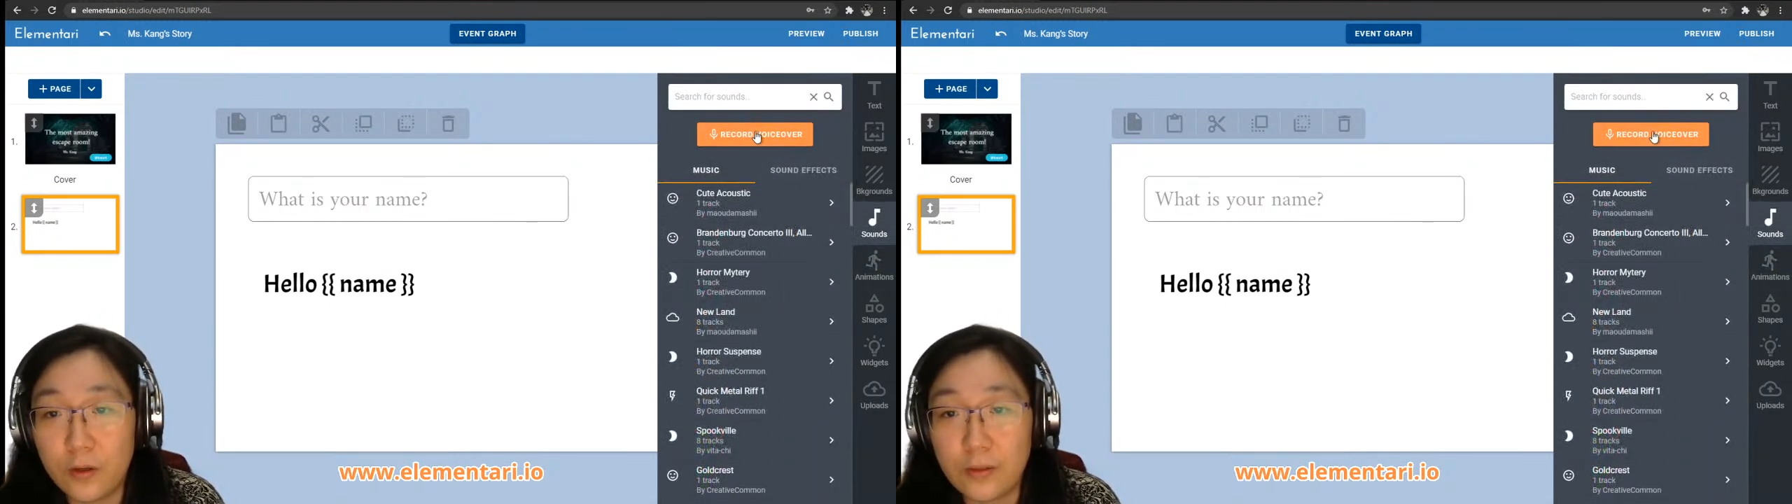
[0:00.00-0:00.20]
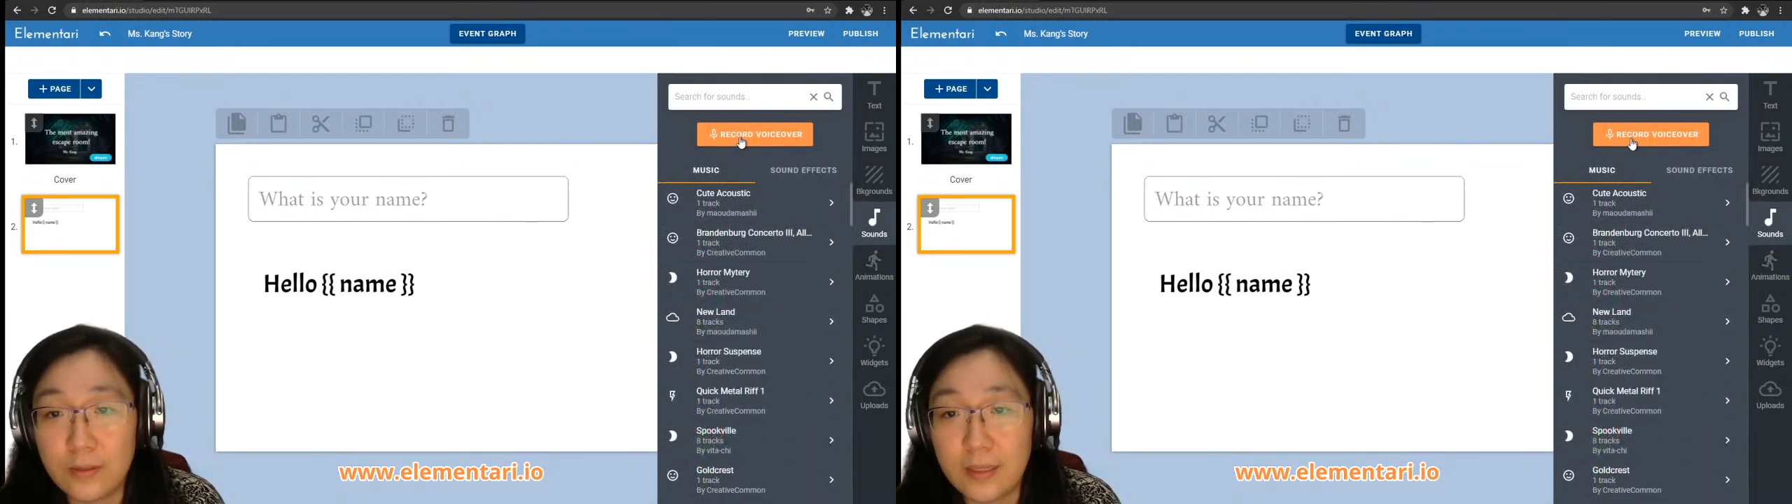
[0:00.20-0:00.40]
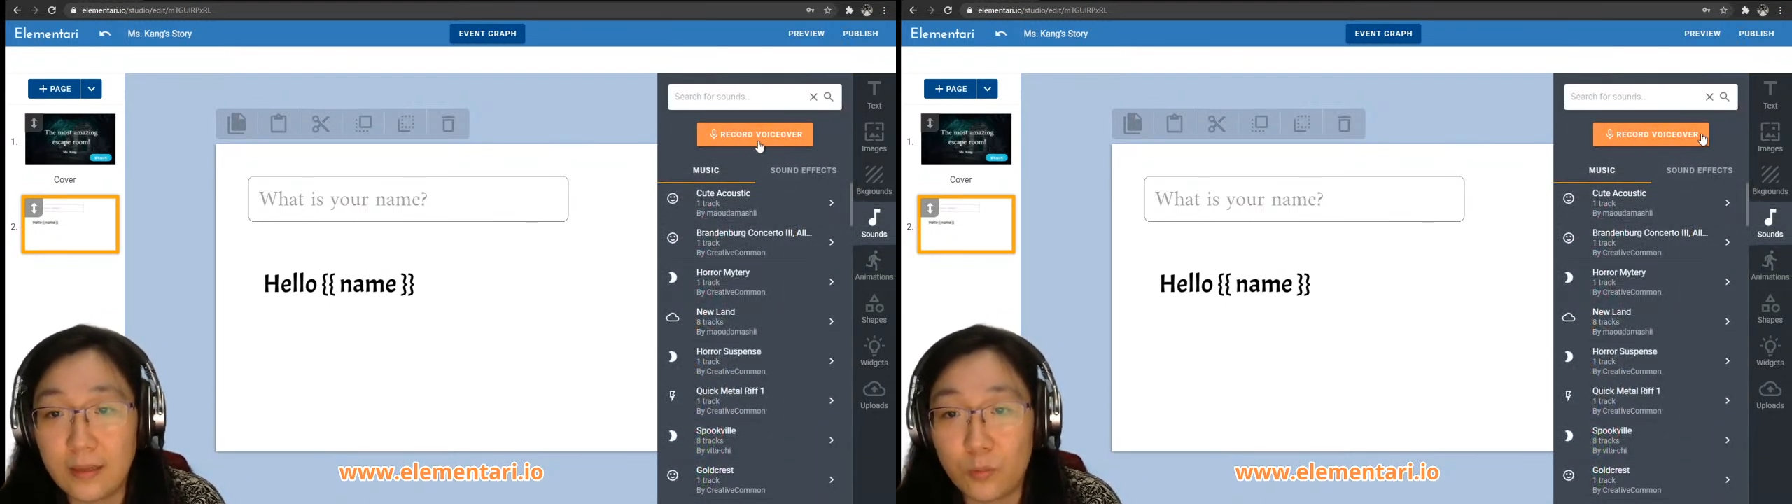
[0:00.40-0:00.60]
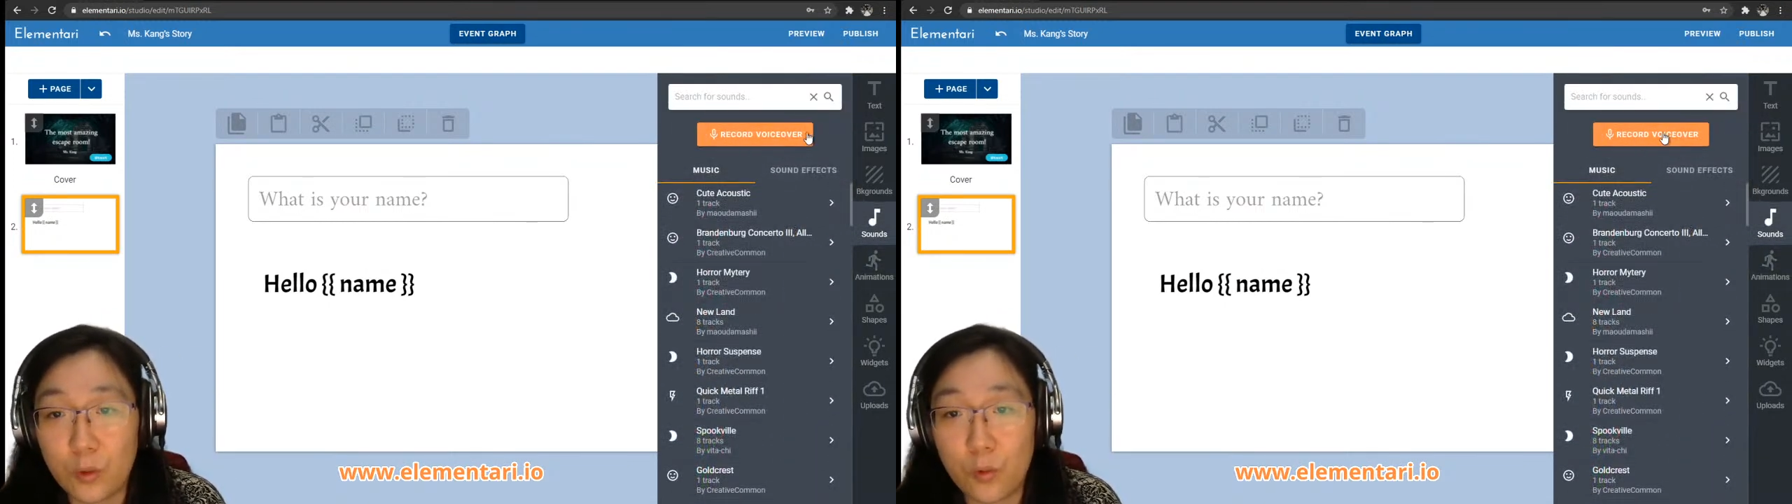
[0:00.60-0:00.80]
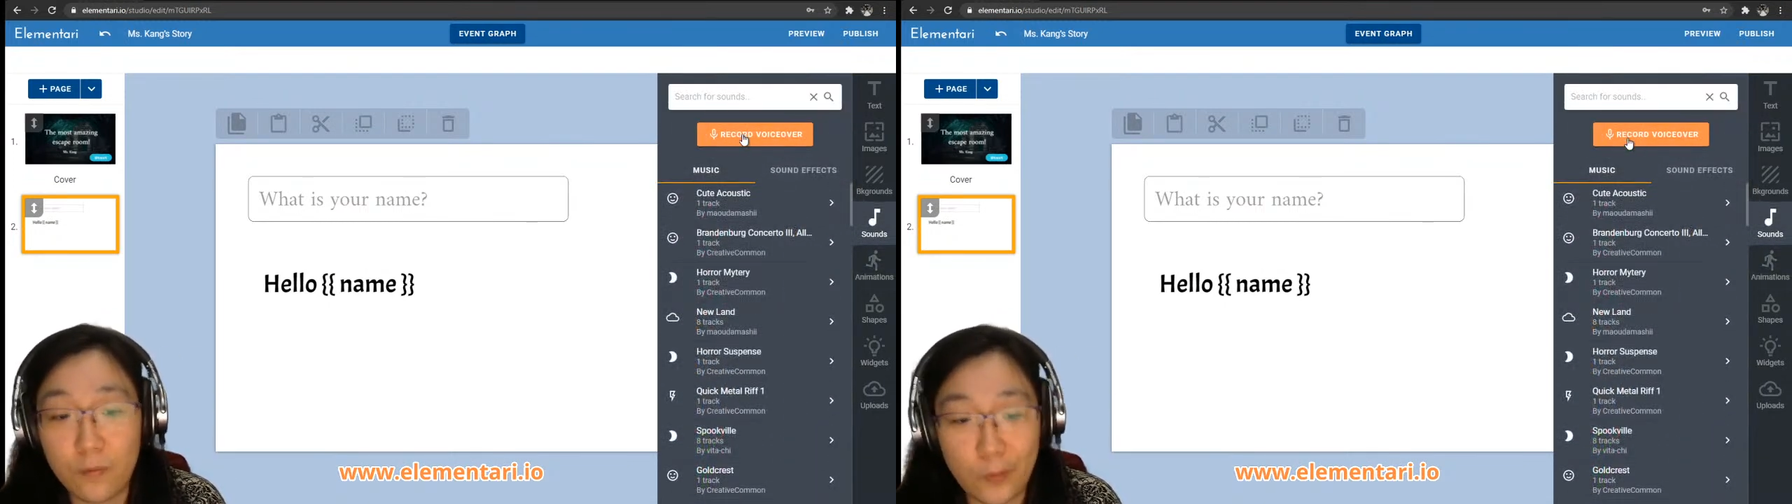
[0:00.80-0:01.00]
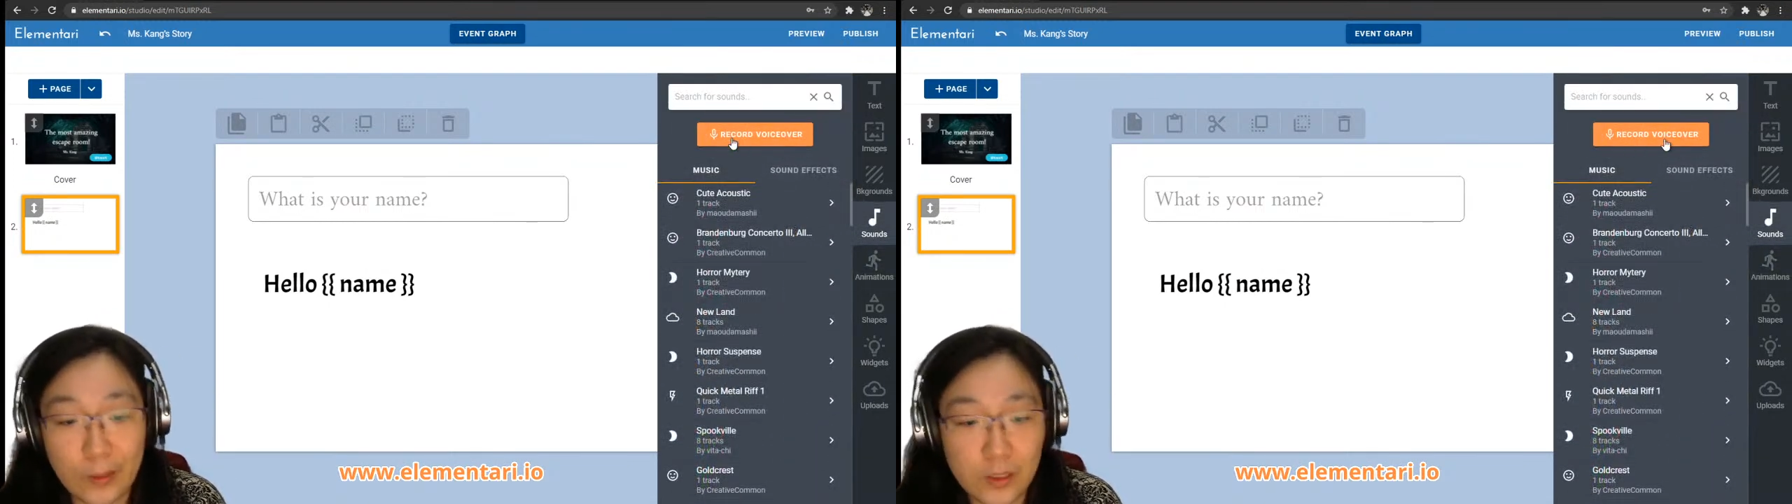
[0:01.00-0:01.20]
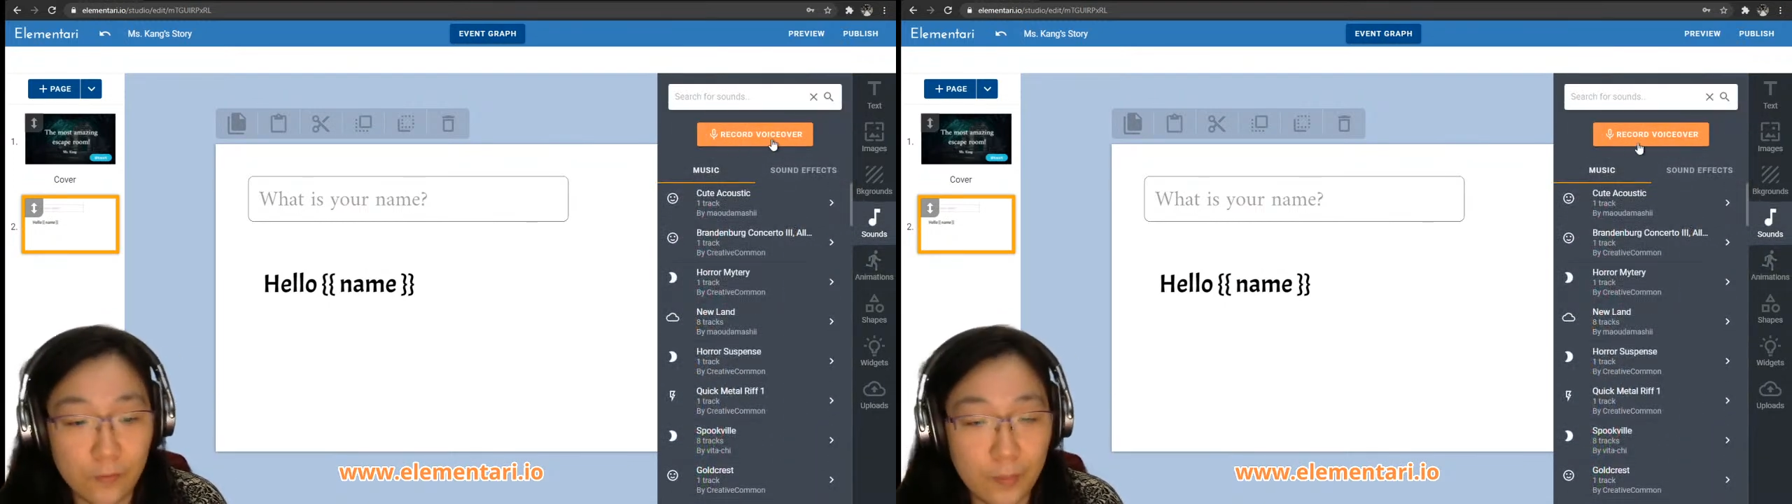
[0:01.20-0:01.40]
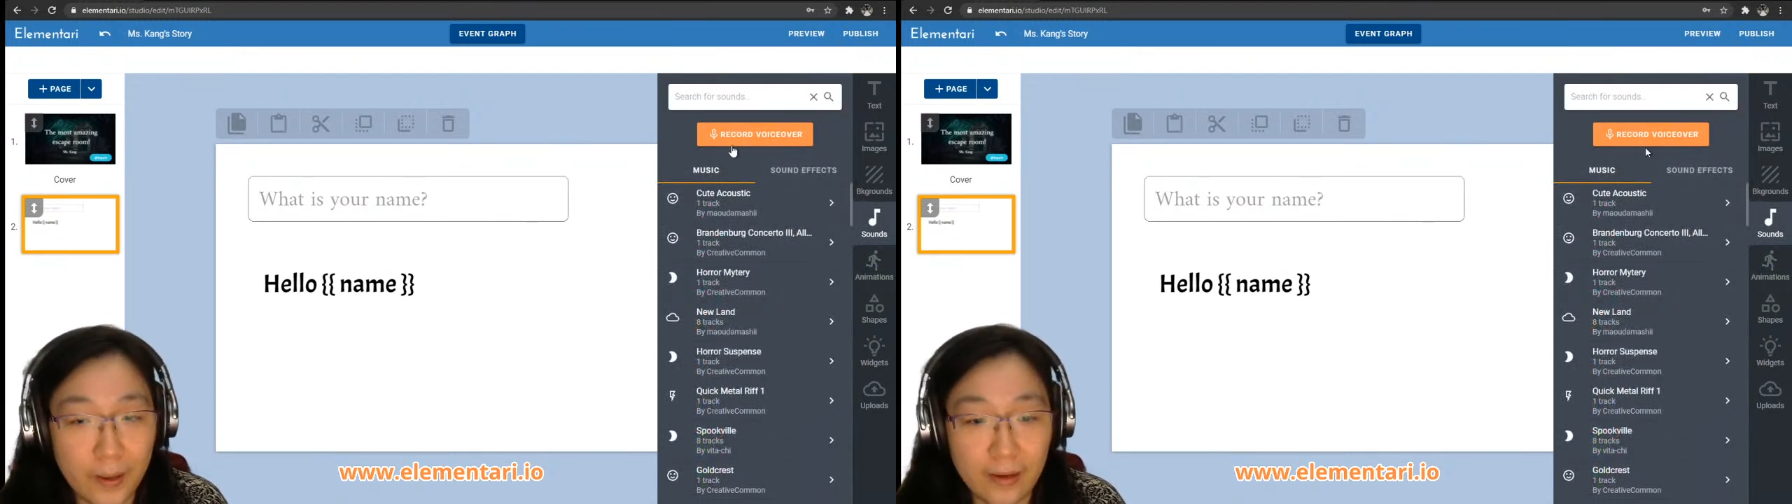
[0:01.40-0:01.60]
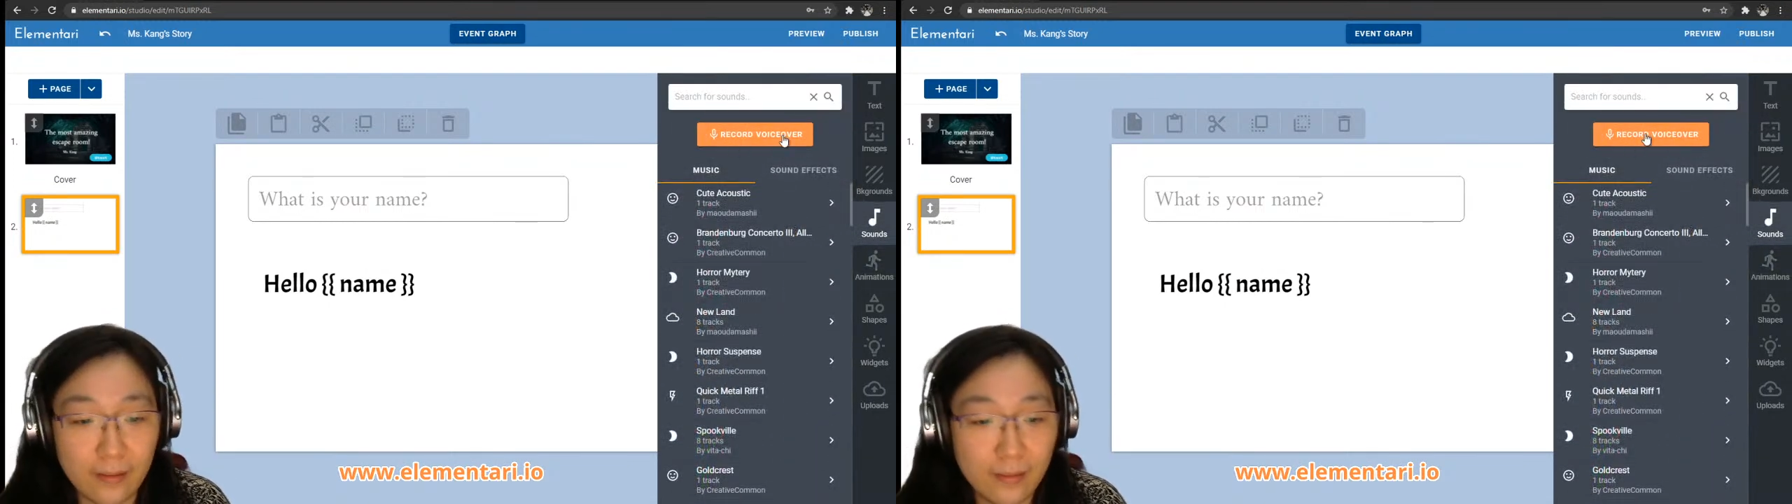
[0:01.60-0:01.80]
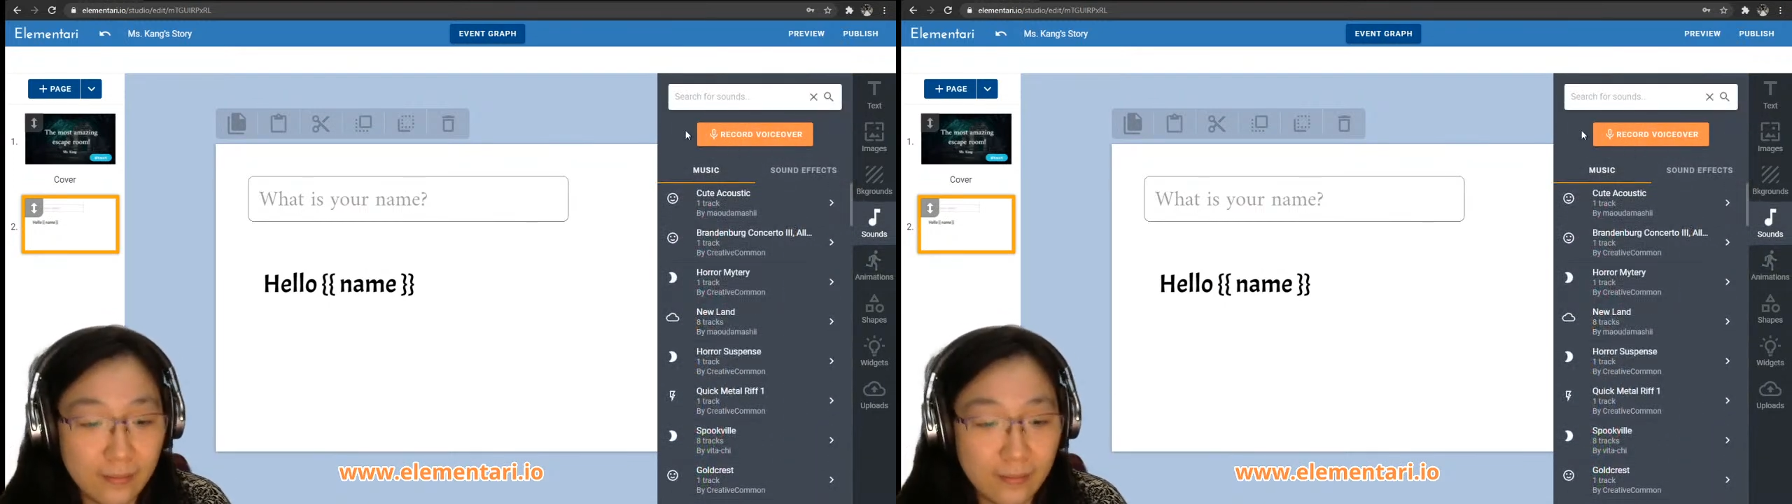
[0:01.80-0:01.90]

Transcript: using the record voiceover button.